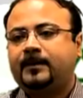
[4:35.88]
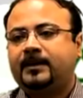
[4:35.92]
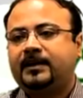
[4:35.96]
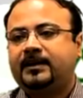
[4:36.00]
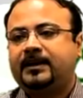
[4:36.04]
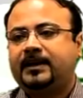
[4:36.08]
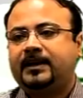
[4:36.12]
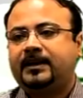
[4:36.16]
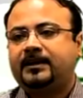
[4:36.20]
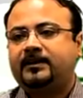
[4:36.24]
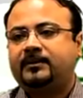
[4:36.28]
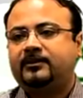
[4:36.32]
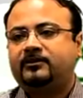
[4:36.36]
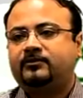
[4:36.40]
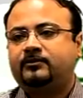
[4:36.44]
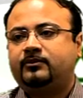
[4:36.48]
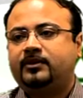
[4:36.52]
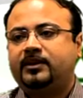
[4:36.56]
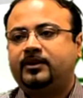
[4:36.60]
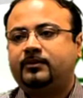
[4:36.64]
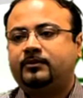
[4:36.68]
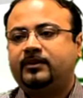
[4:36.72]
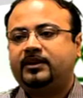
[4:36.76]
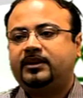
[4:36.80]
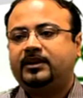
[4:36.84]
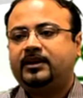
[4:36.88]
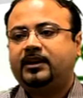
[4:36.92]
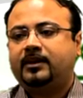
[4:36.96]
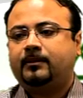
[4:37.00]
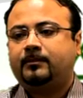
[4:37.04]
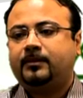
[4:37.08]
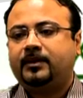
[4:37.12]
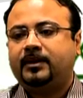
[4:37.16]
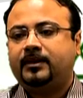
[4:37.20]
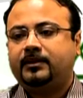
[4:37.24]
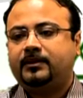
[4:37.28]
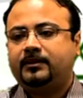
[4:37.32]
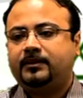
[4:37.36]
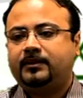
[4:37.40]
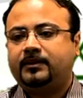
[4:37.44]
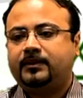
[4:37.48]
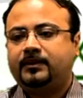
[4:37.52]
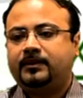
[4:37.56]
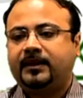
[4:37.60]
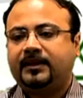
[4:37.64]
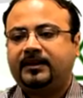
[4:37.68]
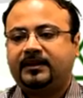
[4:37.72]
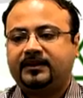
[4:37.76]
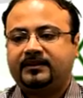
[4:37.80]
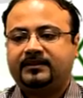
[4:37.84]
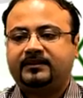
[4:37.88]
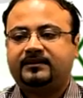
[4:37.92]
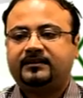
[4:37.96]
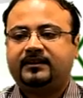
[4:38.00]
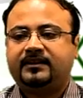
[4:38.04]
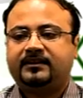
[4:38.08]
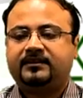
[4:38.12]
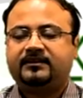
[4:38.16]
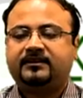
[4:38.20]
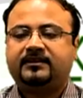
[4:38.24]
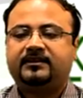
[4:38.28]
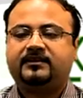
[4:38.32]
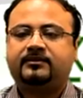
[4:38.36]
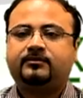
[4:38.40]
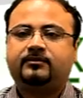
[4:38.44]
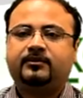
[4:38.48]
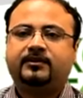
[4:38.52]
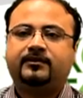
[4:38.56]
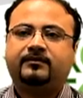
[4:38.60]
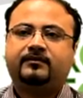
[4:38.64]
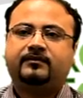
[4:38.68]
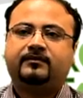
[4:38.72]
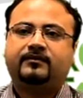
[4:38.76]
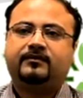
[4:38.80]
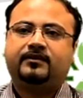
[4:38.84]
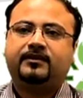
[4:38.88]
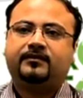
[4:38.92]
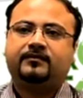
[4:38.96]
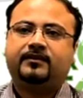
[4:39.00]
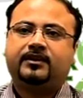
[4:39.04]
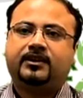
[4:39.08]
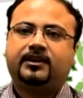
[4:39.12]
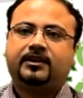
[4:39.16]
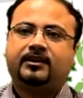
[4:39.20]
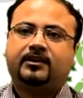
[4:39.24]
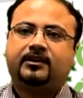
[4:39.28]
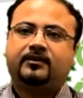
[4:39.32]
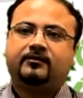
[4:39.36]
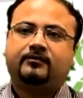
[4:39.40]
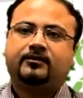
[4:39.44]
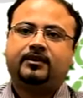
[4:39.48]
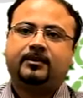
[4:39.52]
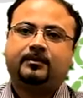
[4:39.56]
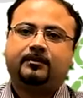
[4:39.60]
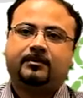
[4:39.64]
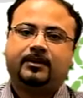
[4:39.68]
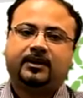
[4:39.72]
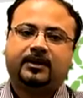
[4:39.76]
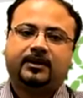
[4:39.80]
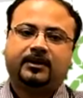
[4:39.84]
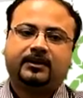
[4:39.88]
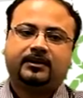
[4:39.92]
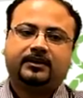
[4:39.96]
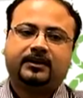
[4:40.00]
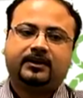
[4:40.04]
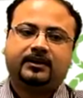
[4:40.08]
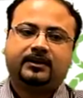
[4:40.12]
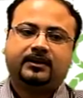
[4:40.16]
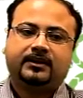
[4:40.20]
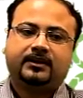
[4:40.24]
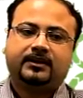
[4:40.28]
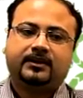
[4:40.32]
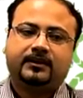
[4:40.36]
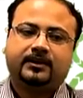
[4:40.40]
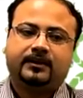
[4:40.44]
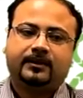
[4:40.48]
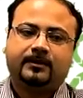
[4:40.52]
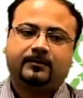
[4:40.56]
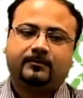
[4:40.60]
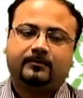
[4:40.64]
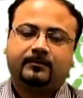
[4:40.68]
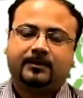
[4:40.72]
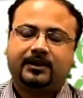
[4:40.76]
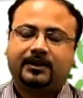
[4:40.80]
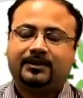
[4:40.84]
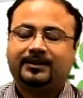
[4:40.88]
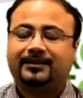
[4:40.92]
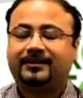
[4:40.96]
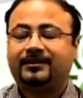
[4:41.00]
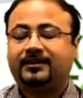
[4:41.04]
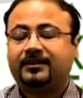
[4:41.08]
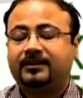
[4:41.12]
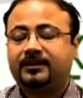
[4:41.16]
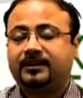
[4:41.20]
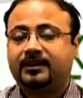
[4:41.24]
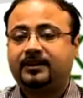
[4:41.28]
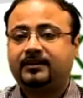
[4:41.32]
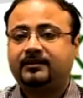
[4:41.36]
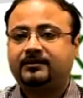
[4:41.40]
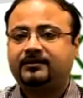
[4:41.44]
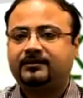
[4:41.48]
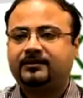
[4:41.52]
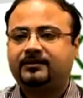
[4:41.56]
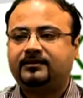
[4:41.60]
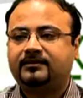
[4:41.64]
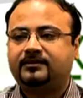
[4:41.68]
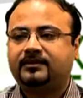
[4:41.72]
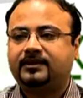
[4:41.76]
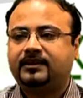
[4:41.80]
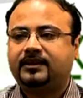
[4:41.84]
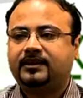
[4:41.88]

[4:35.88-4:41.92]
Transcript: That is where we come in, and as I said, since we've done our web marketing analysis.